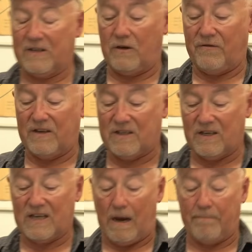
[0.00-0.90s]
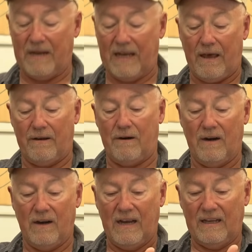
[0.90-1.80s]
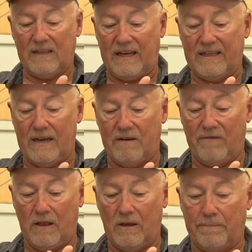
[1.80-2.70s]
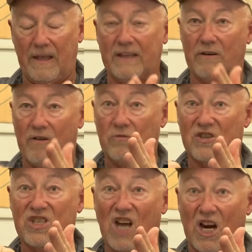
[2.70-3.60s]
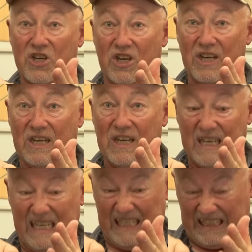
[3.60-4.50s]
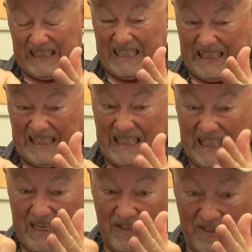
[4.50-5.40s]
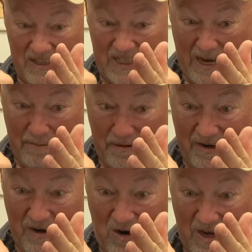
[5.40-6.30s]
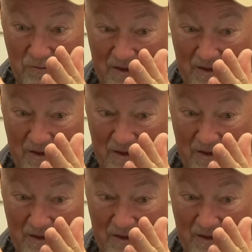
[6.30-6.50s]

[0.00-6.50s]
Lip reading: surfaces come together, it's like they develop like their own suction, and it's like, say you put it on